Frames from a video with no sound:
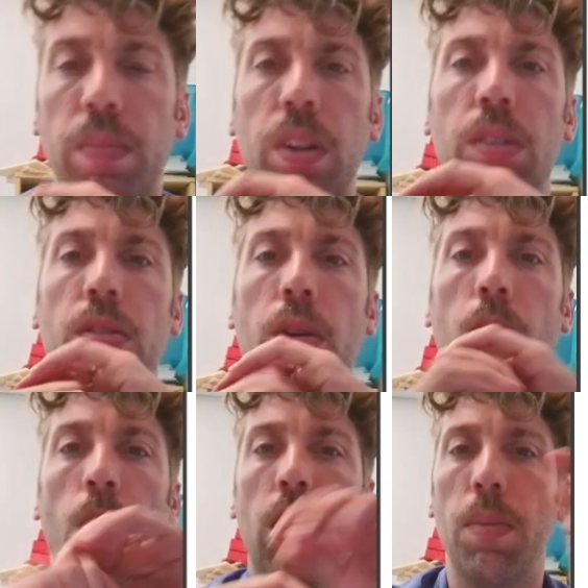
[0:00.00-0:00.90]
And so
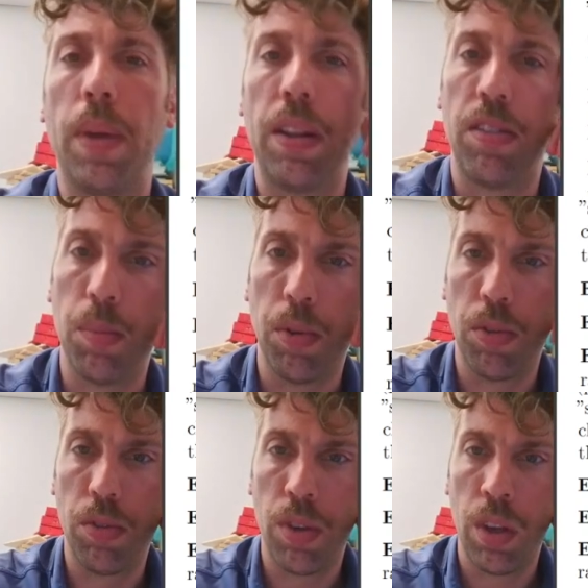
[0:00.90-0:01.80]
one of the main
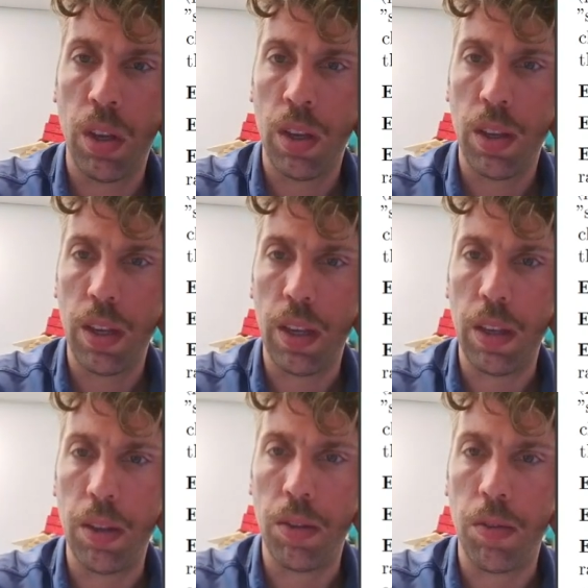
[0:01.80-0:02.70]
symbols
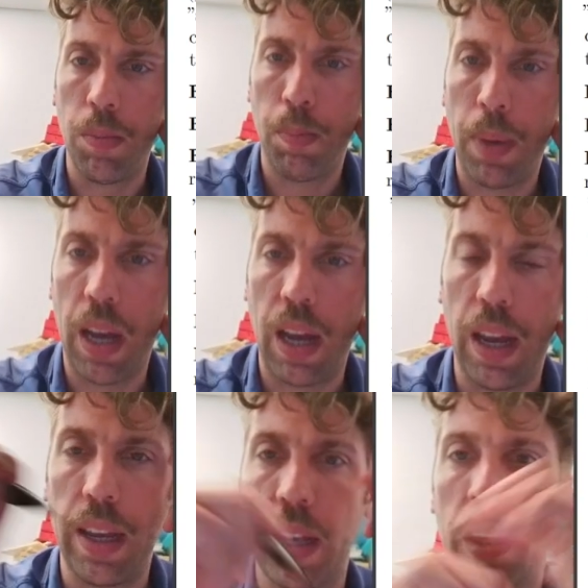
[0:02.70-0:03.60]
is
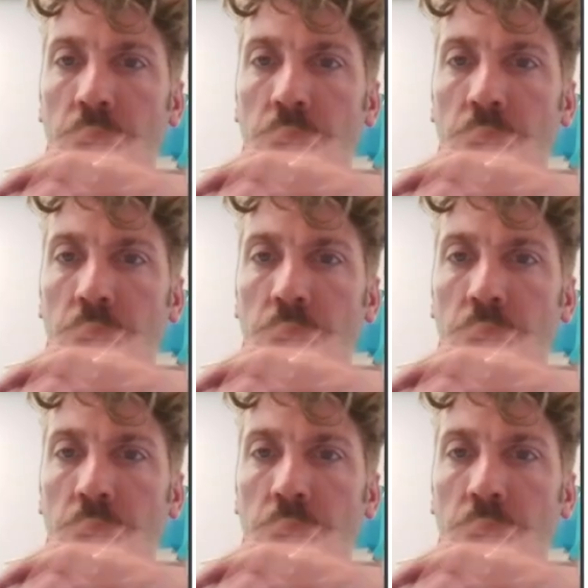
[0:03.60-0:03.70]
pi,